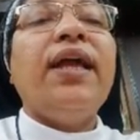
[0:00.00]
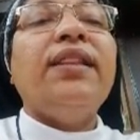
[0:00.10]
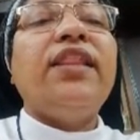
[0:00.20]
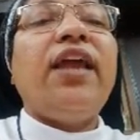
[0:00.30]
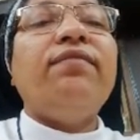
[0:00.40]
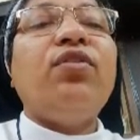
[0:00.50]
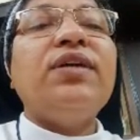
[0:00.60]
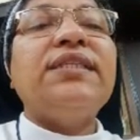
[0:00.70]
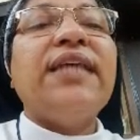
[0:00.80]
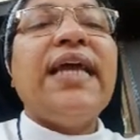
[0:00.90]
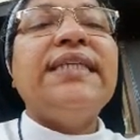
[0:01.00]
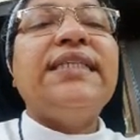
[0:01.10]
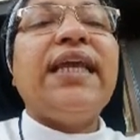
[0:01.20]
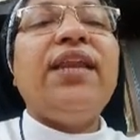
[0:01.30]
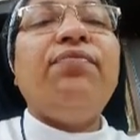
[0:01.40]
There was
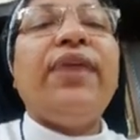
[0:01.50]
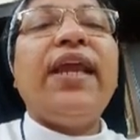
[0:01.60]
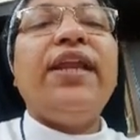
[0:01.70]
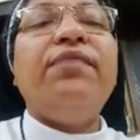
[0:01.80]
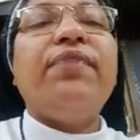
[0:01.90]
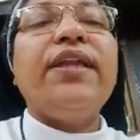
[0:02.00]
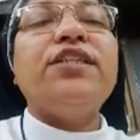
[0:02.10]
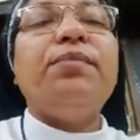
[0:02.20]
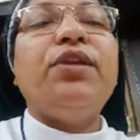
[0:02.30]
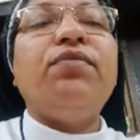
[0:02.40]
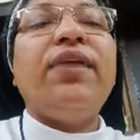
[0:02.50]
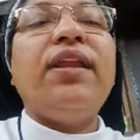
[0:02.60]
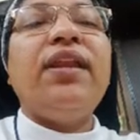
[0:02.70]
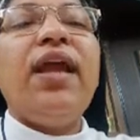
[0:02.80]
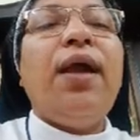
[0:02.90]
significant difference
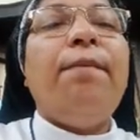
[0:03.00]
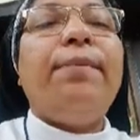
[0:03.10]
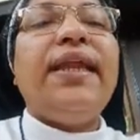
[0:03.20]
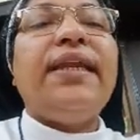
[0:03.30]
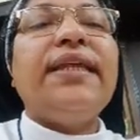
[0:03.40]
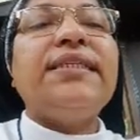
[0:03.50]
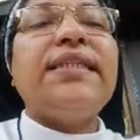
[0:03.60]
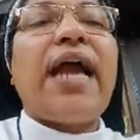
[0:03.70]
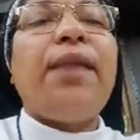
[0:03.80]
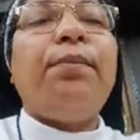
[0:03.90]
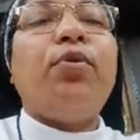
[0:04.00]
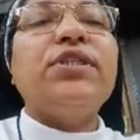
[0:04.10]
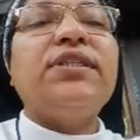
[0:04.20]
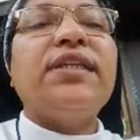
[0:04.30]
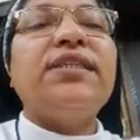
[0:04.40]
between pre-test and
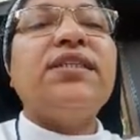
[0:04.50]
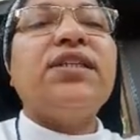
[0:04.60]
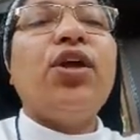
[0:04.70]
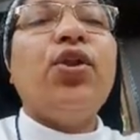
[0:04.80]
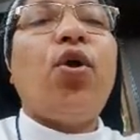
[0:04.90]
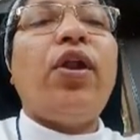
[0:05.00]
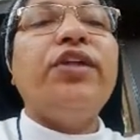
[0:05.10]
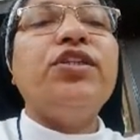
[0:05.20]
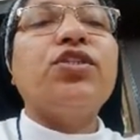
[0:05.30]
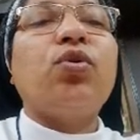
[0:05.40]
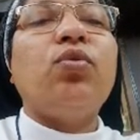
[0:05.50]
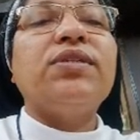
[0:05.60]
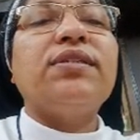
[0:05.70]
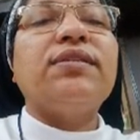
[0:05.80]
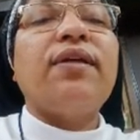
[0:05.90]
post-test knowledge
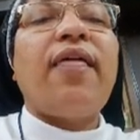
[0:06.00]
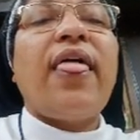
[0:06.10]
scores.